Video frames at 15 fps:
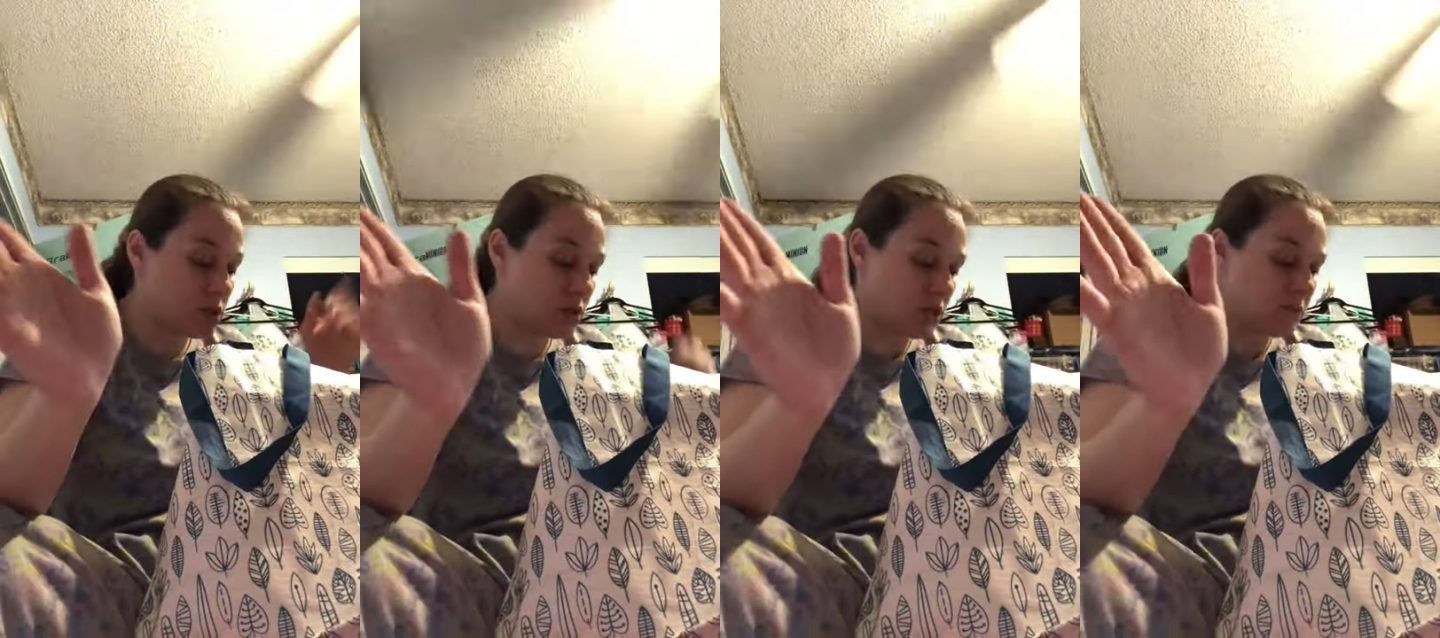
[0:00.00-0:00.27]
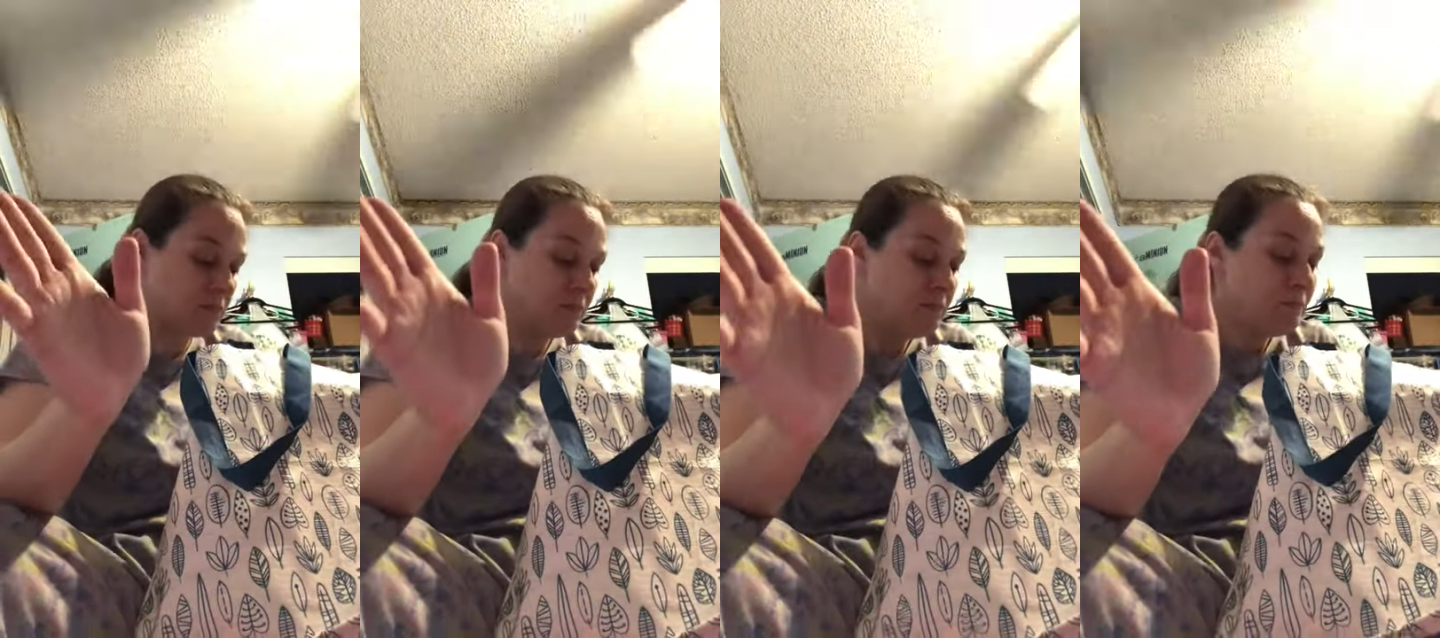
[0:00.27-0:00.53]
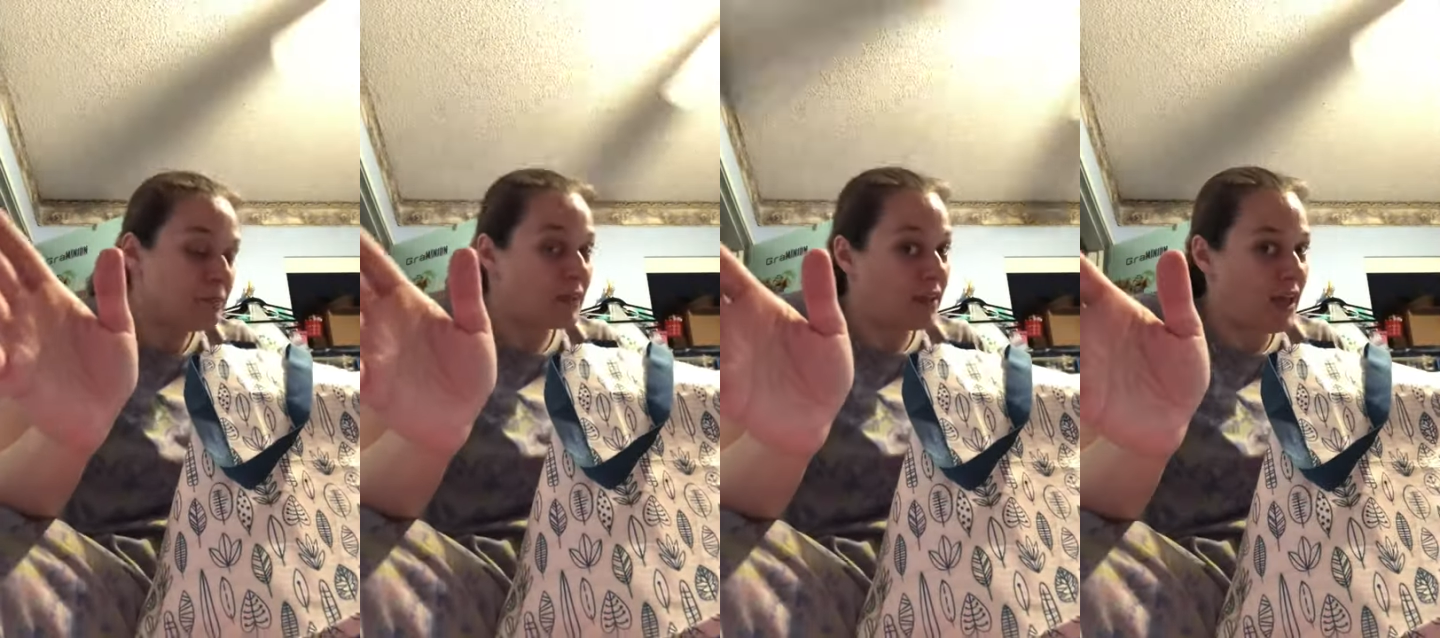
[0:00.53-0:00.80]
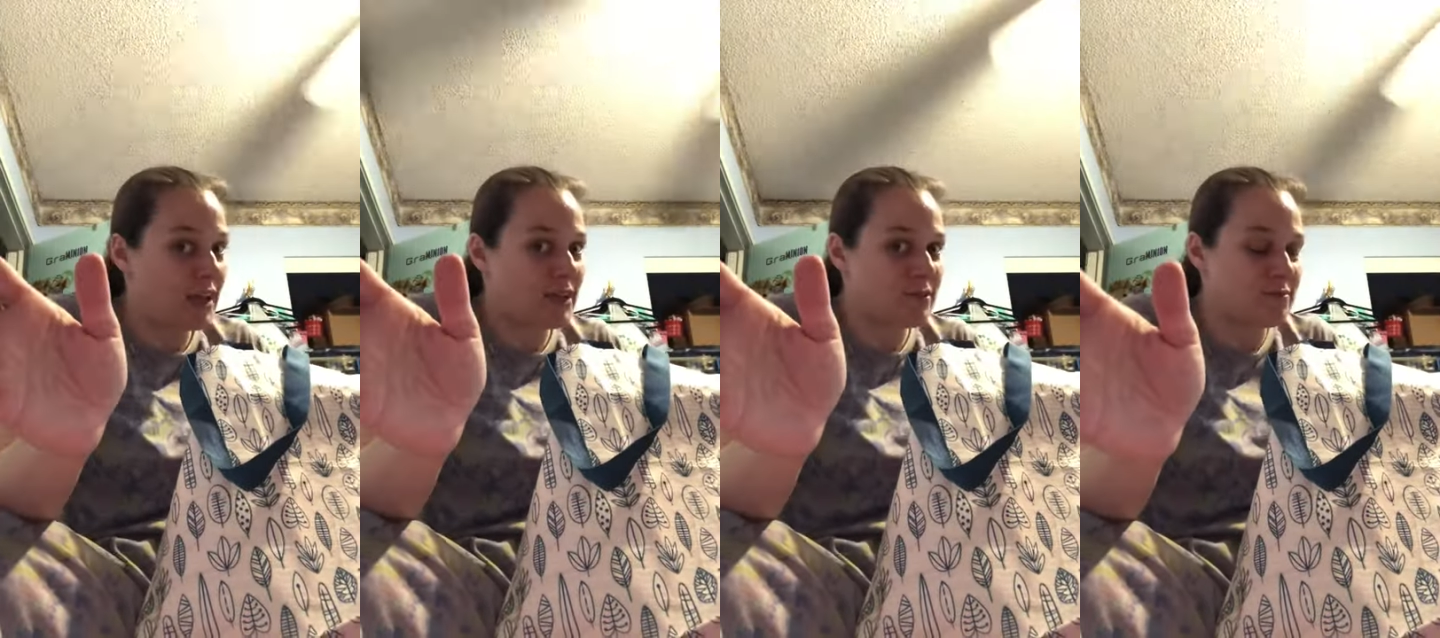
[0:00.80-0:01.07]
so
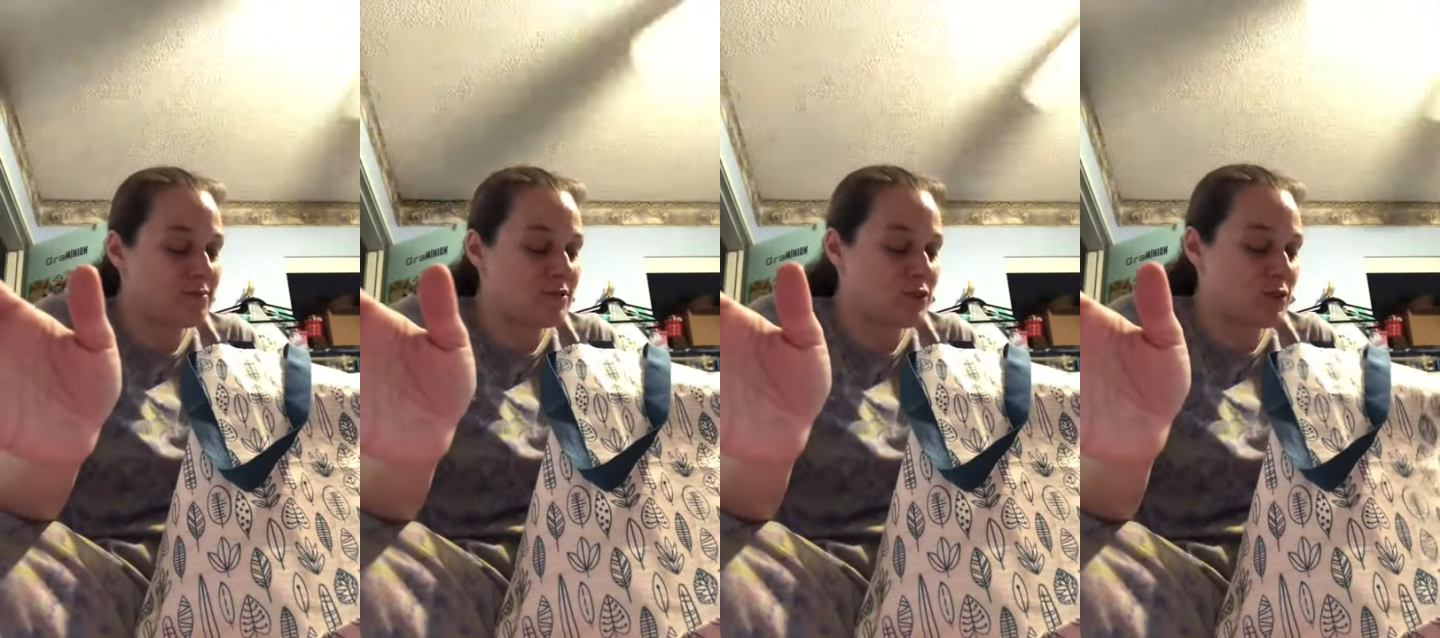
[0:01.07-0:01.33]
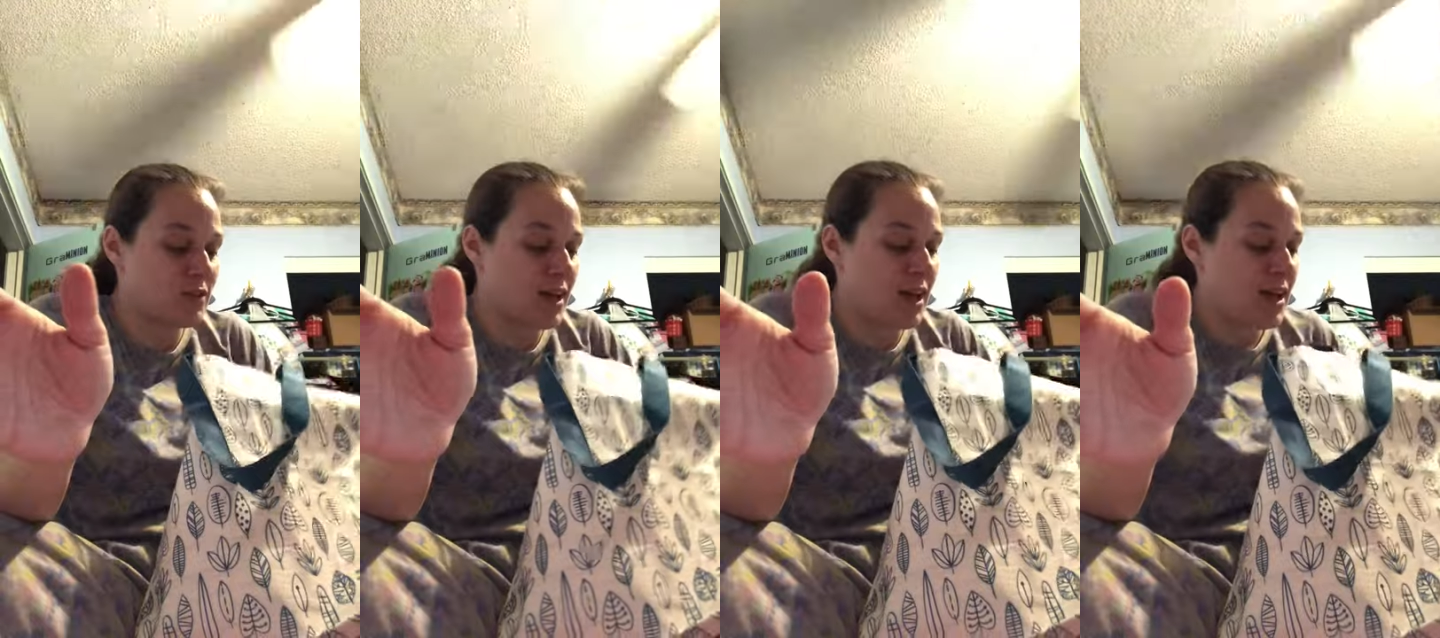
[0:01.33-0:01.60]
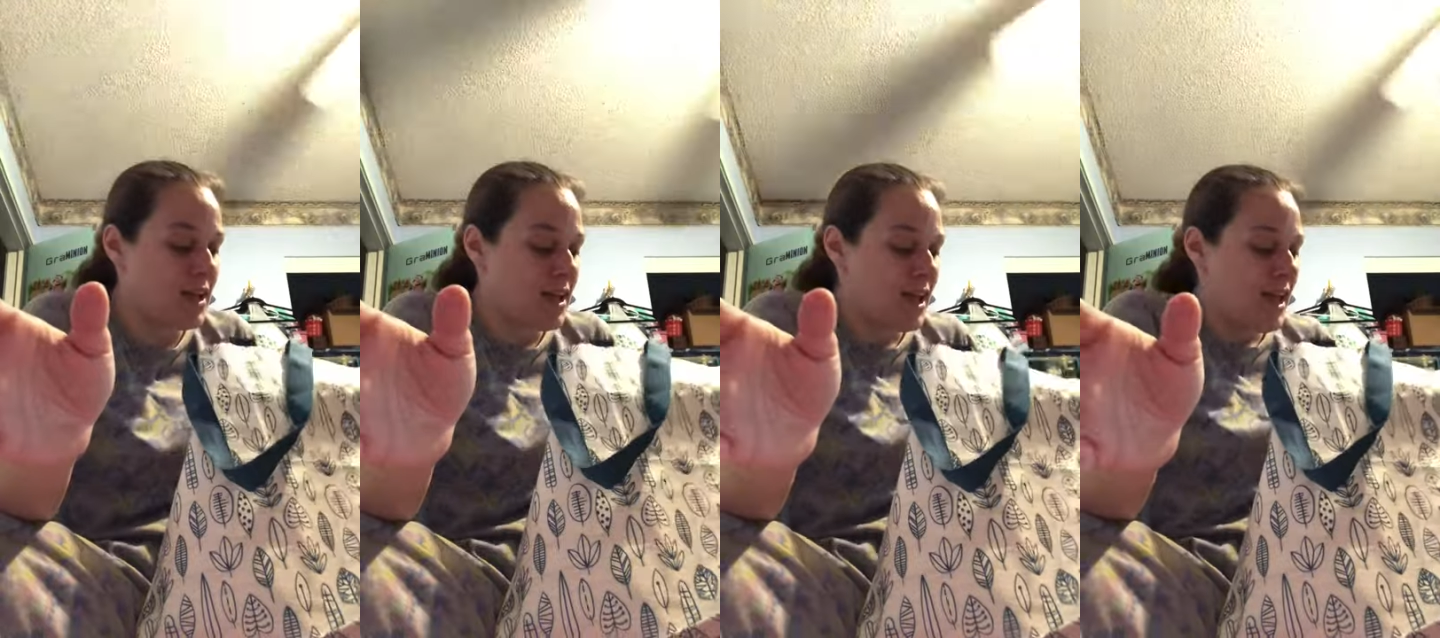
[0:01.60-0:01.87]
I can do that.